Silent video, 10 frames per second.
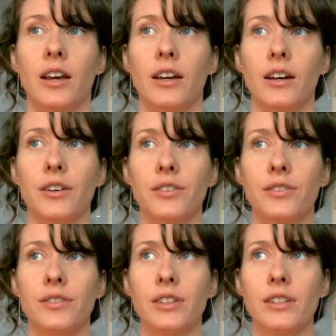
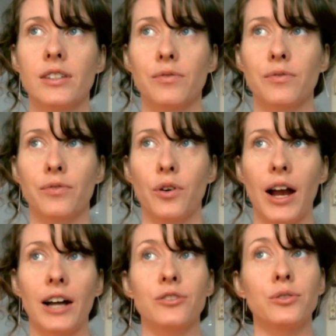this is for
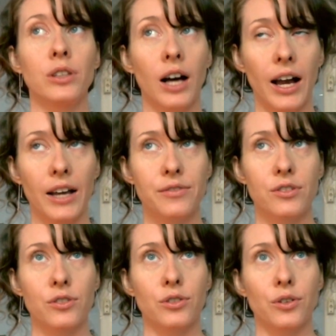our new
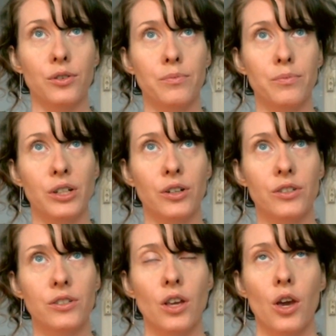lives,
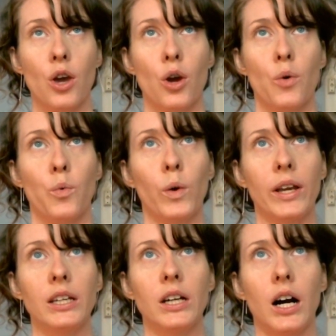because
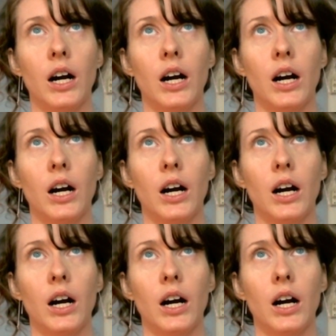we've